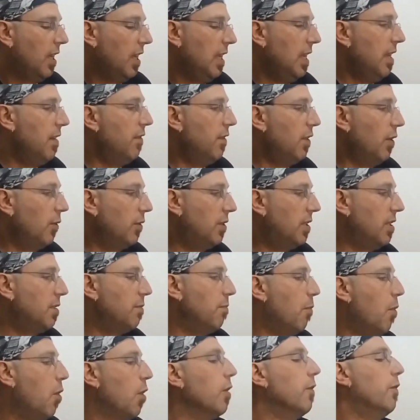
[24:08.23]
even though it says
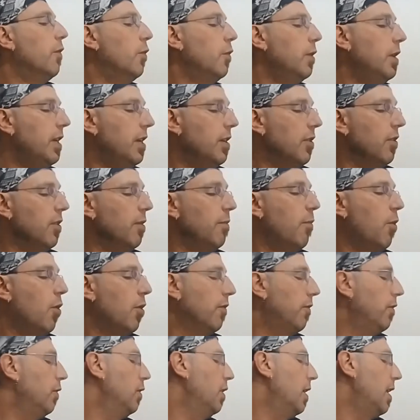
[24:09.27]
Marvel here and
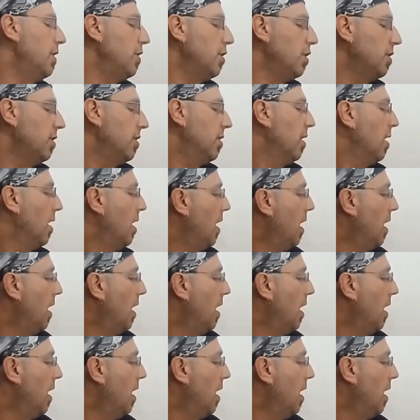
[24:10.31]
Marvel Legends.